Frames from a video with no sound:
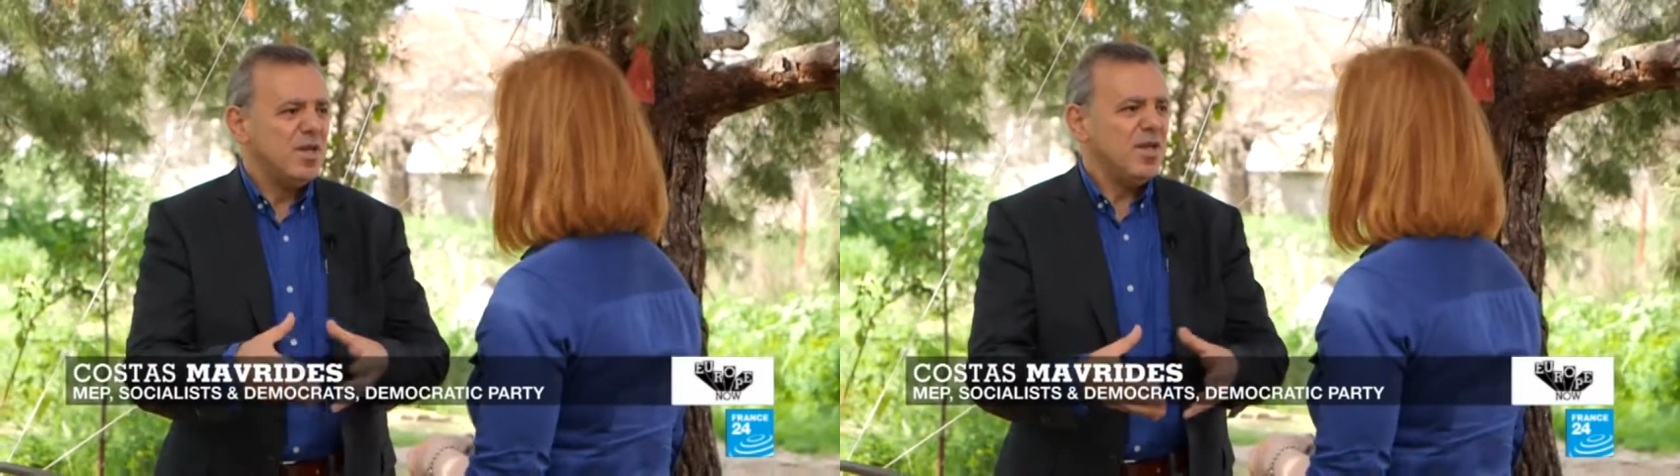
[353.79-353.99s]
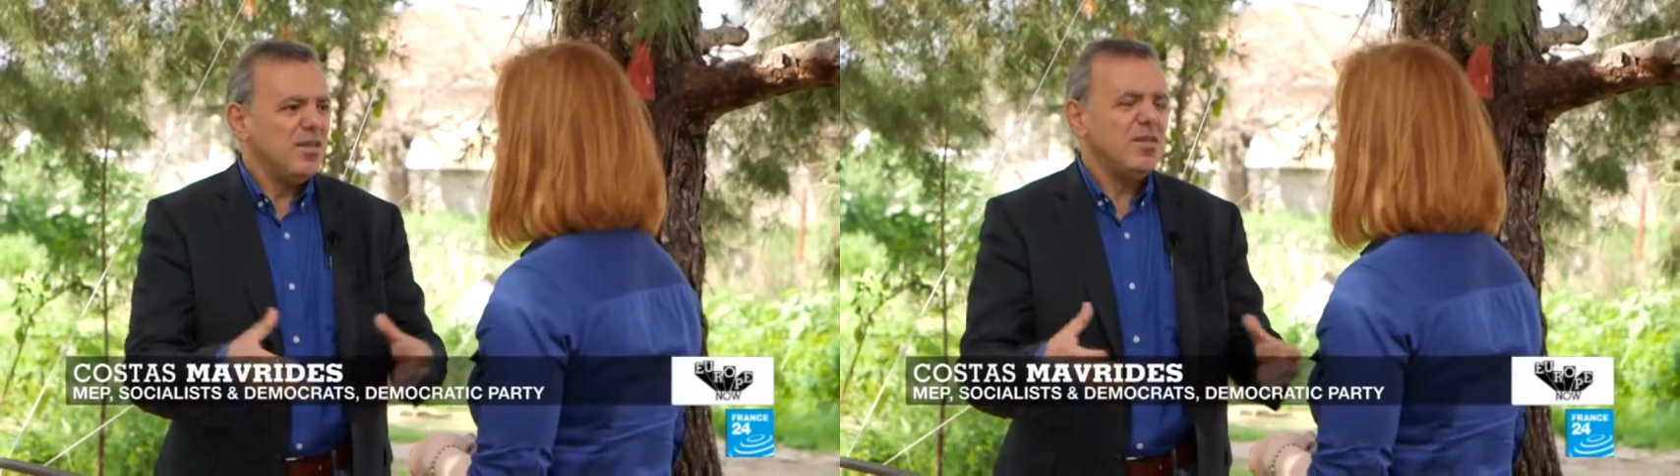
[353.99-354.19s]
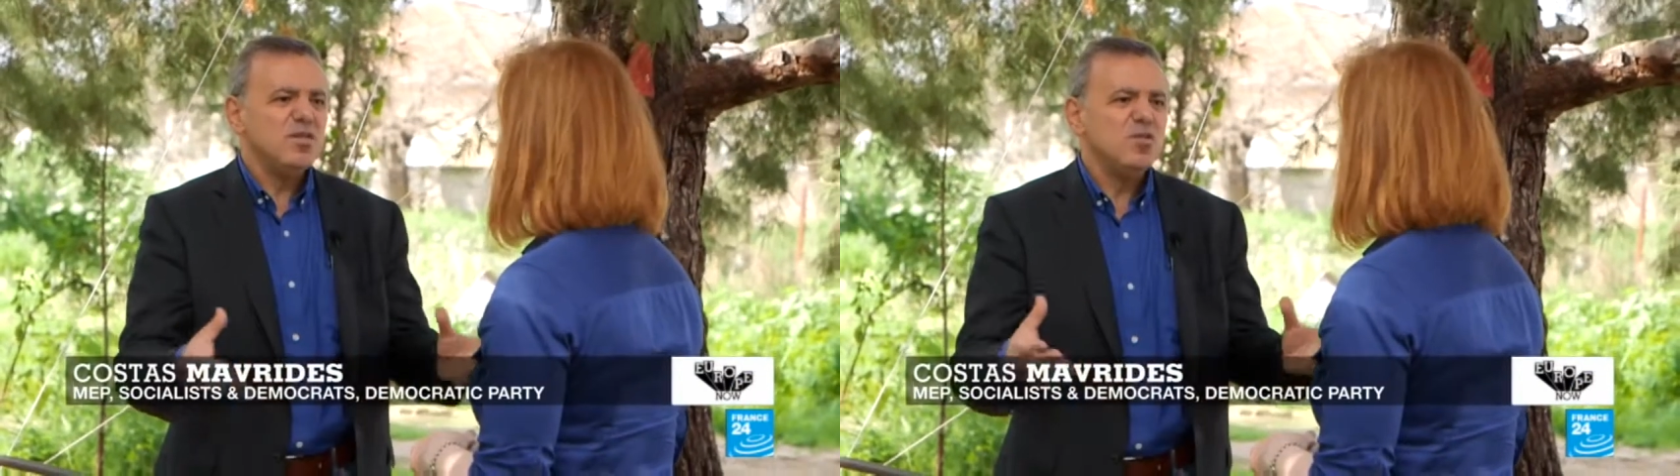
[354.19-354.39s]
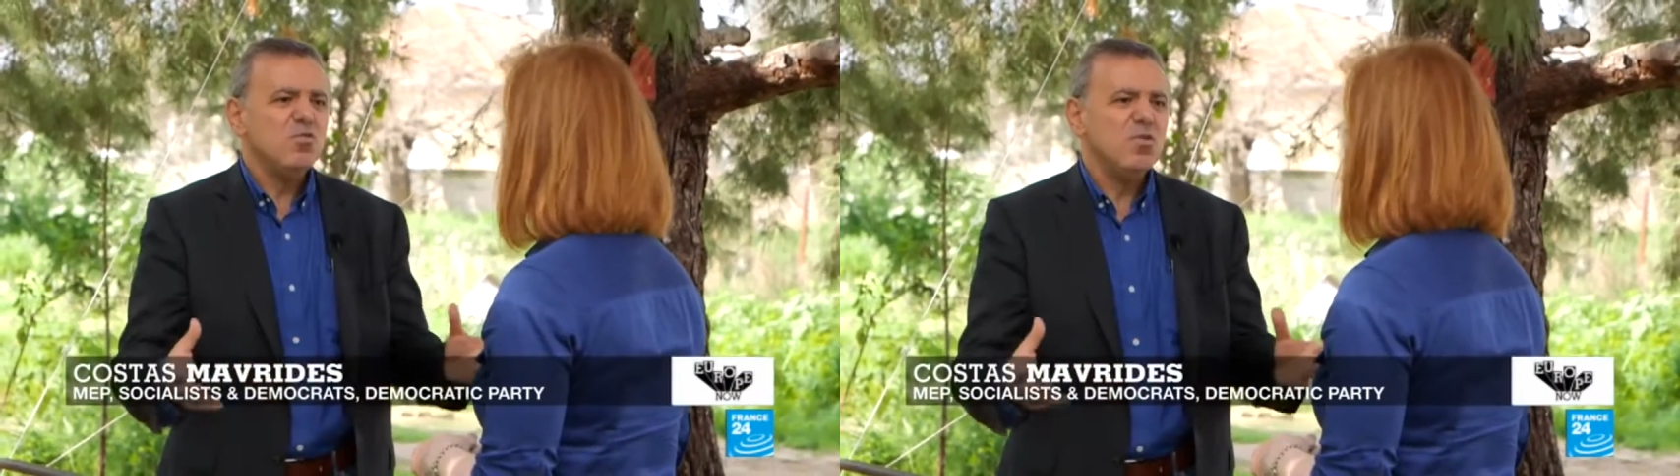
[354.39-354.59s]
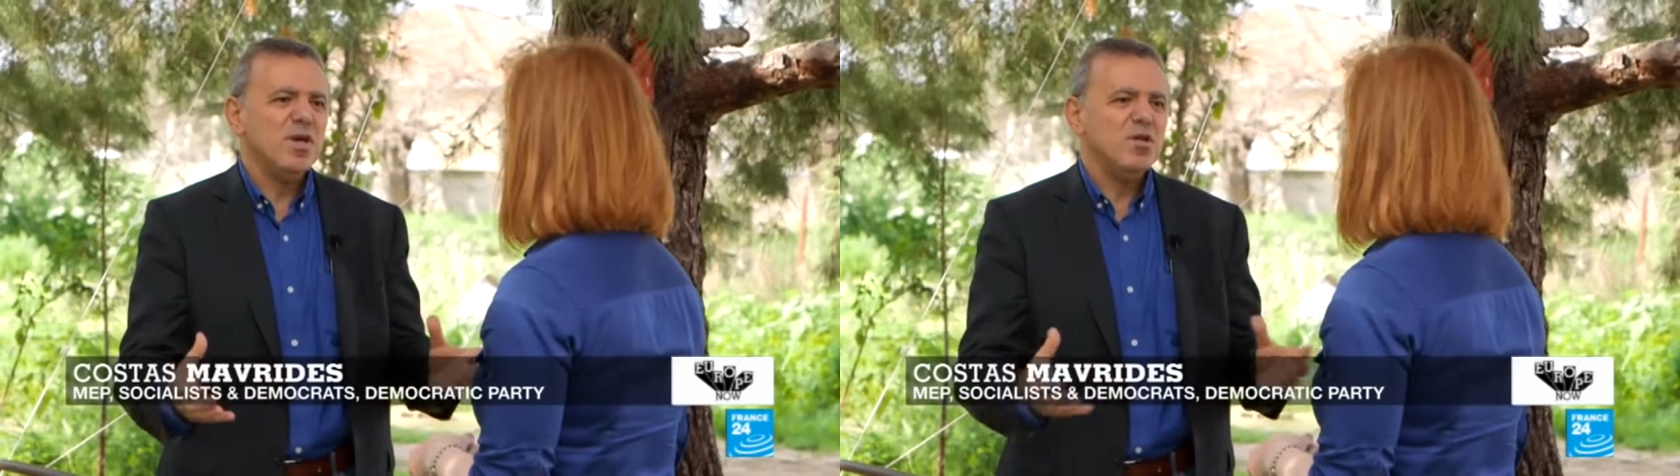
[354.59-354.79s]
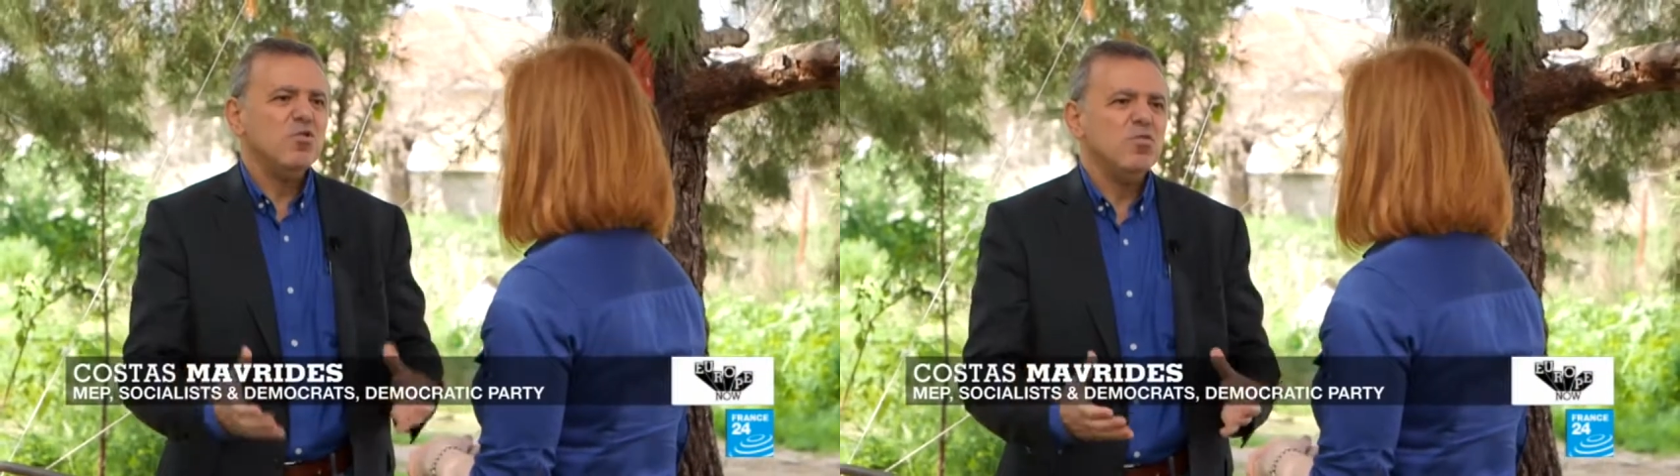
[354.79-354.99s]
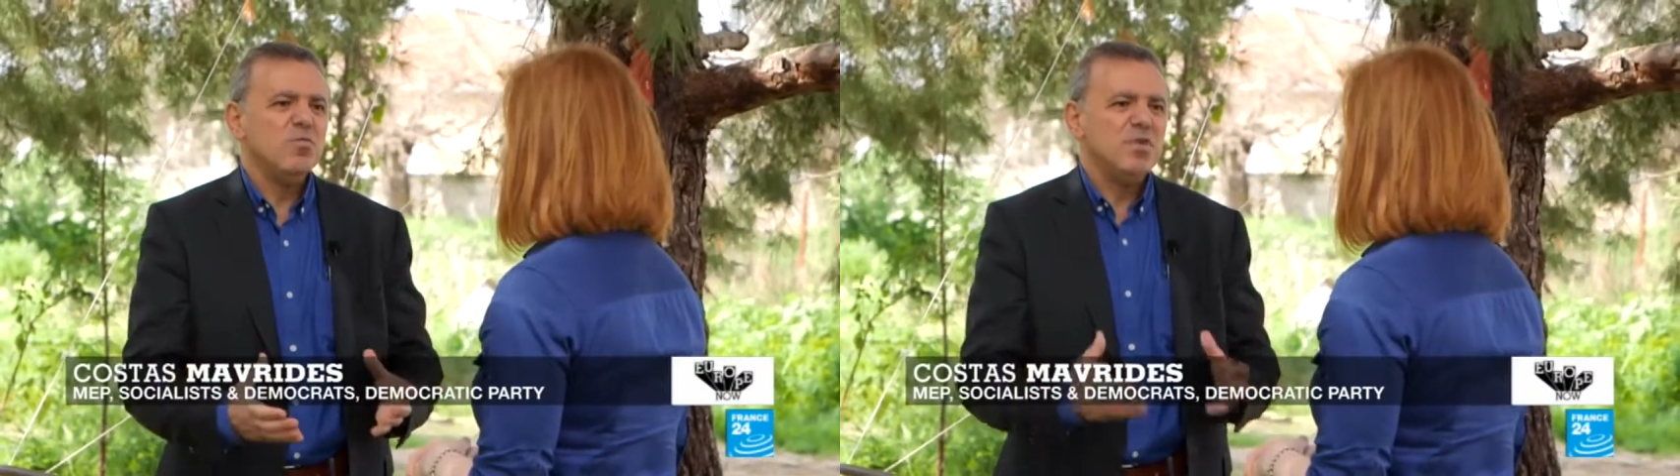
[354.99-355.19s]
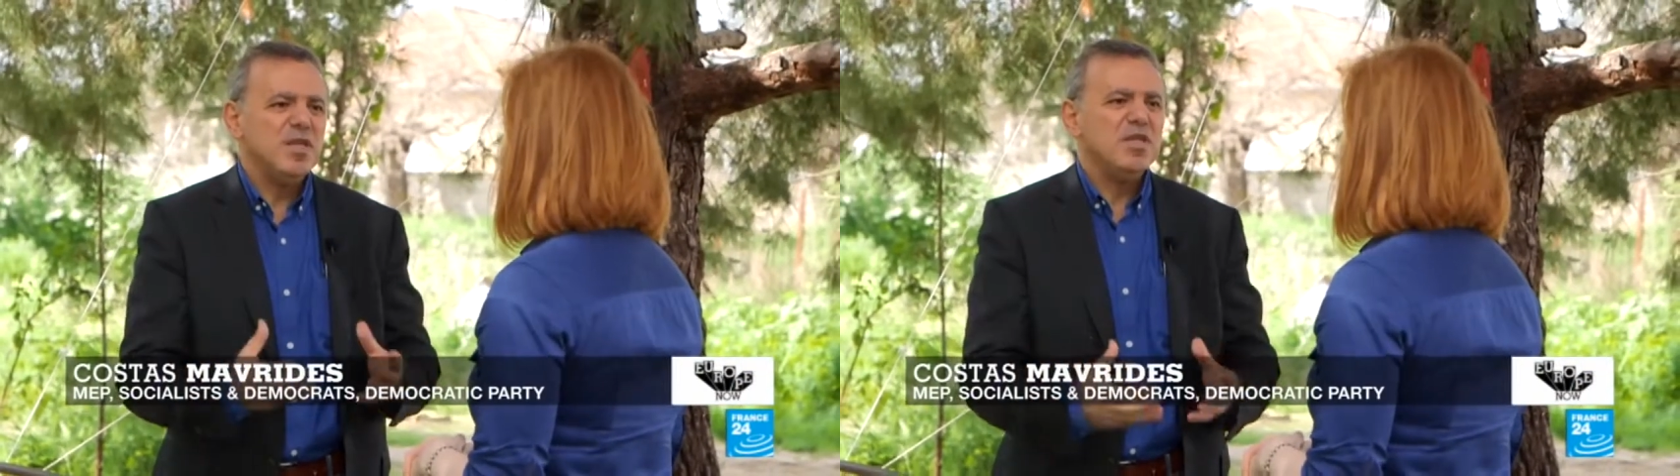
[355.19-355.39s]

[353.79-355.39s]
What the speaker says: and this is where Europe